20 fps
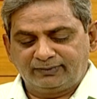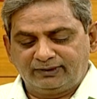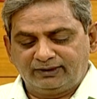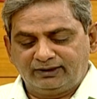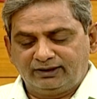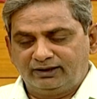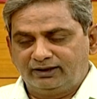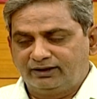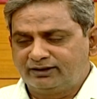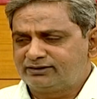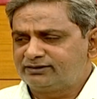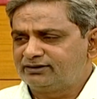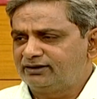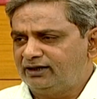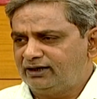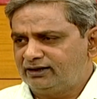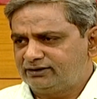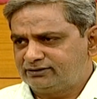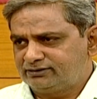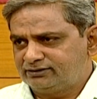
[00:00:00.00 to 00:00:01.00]
It's
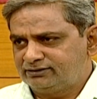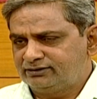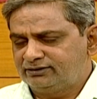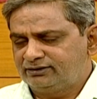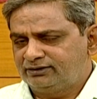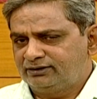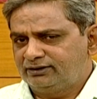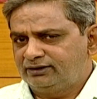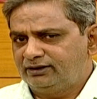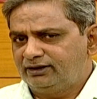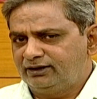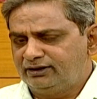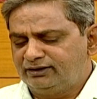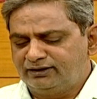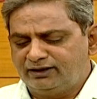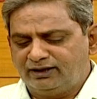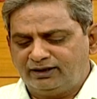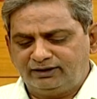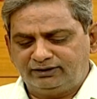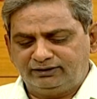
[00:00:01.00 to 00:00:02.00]
not a
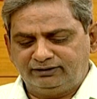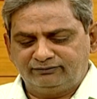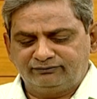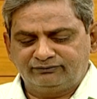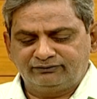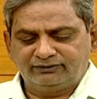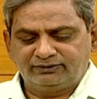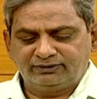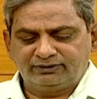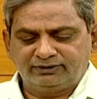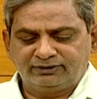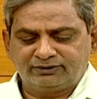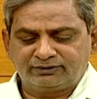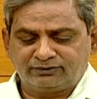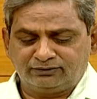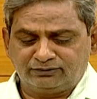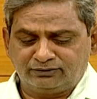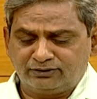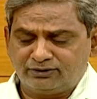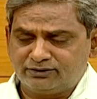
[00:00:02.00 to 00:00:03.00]
naive
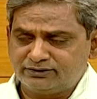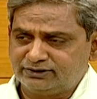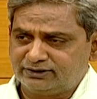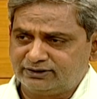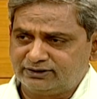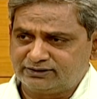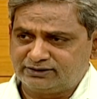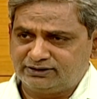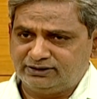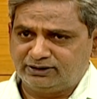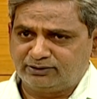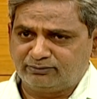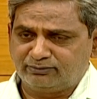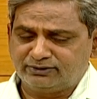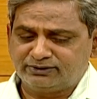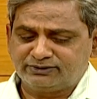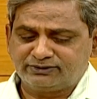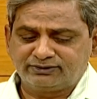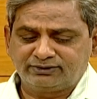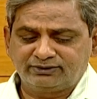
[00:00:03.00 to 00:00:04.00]
chronological
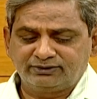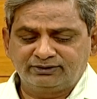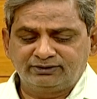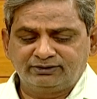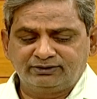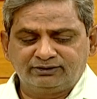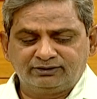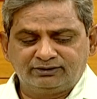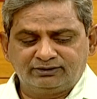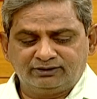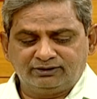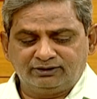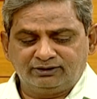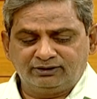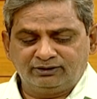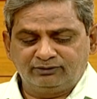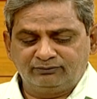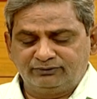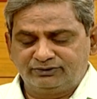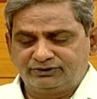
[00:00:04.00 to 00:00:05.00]
sequence
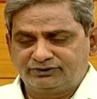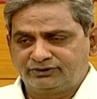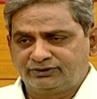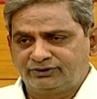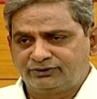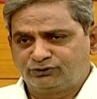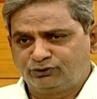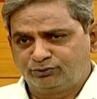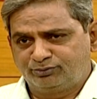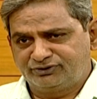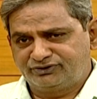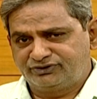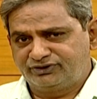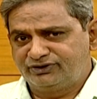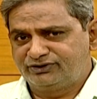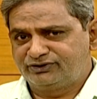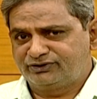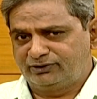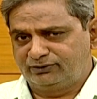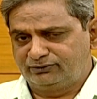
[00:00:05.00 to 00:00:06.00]
which
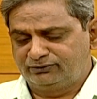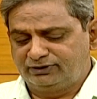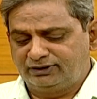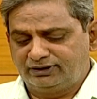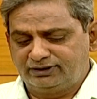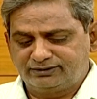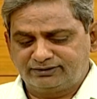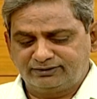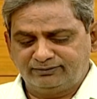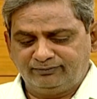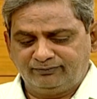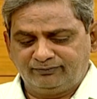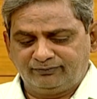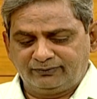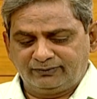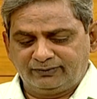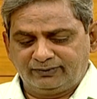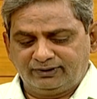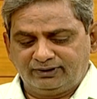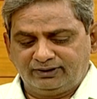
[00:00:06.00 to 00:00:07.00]
supersedes colonialism,
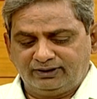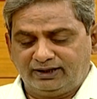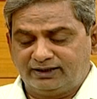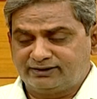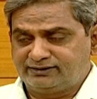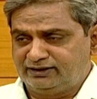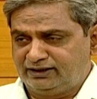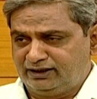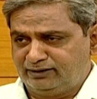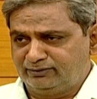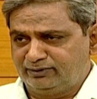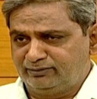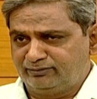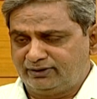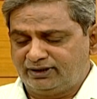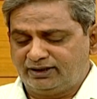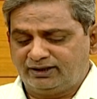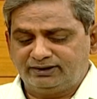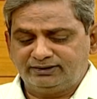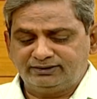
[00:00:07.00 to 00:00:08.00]
as the name
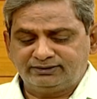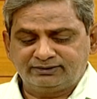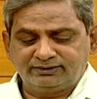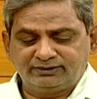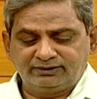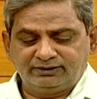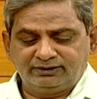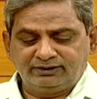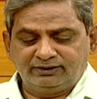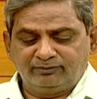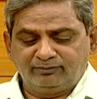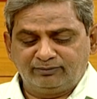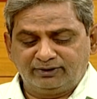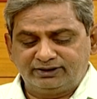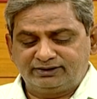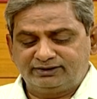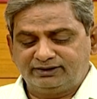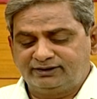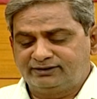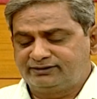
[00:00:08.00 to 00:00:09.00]
implies,
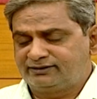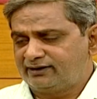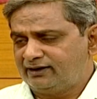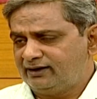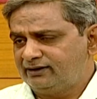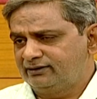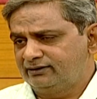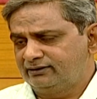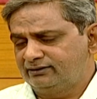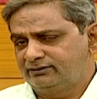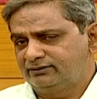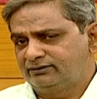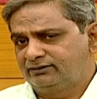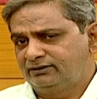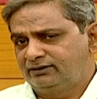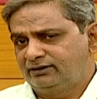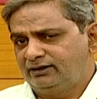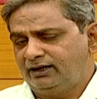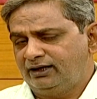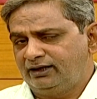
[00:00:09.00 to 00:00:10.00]
but is rather
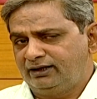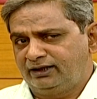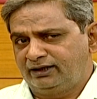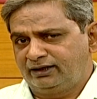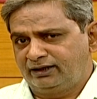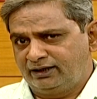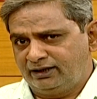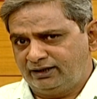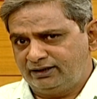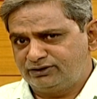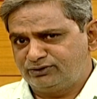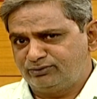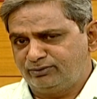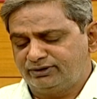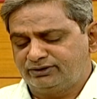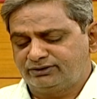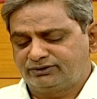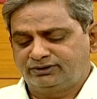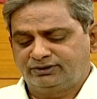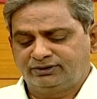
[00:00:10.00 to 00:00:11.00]
an
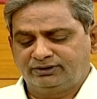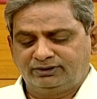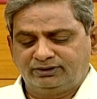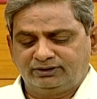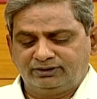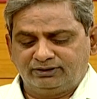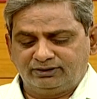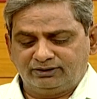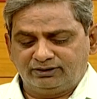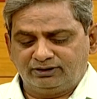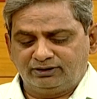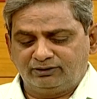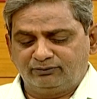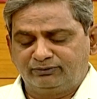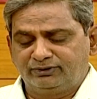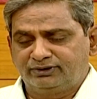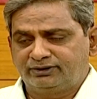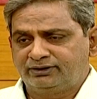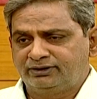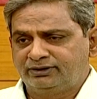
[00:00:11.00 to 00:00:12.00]
engagement
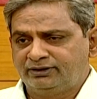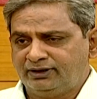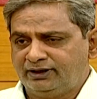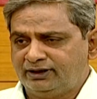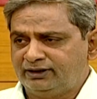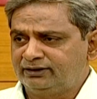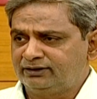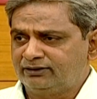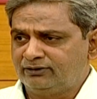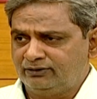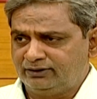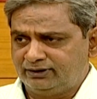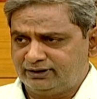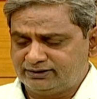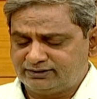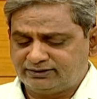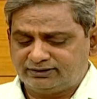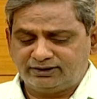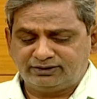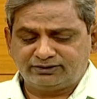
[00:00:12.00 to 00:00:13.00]
with and
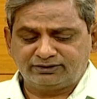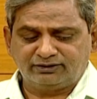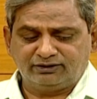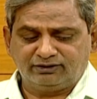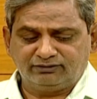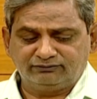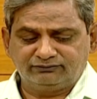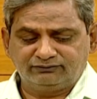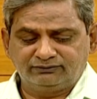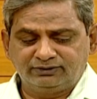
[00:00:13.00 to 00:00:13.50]
contestation of